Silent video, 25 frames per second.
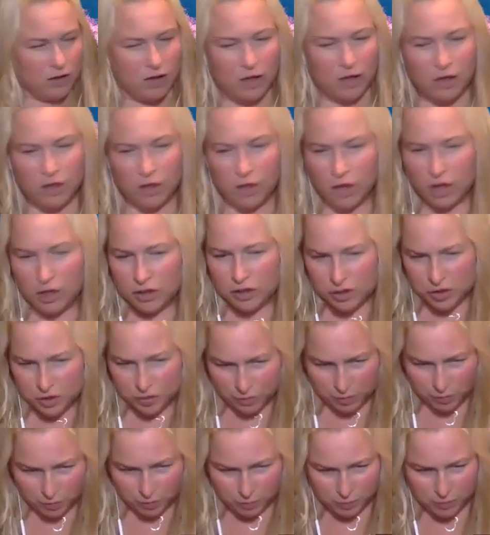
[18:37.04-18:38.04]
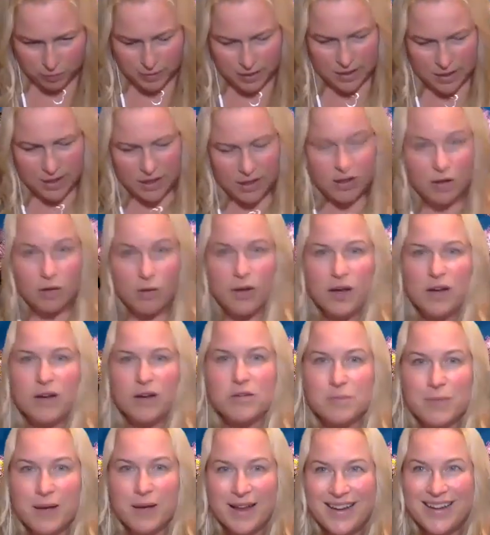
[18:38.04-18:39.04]
large group reading.
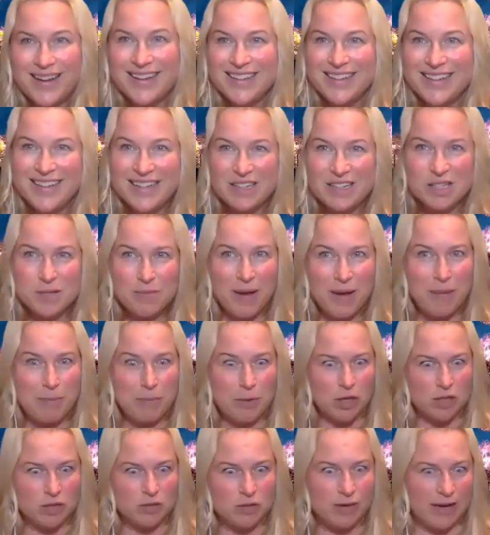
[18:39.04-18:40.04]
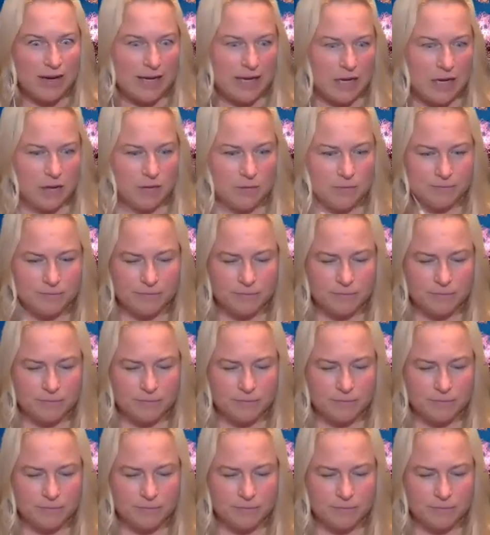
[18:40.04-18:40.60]
Here's my book right here.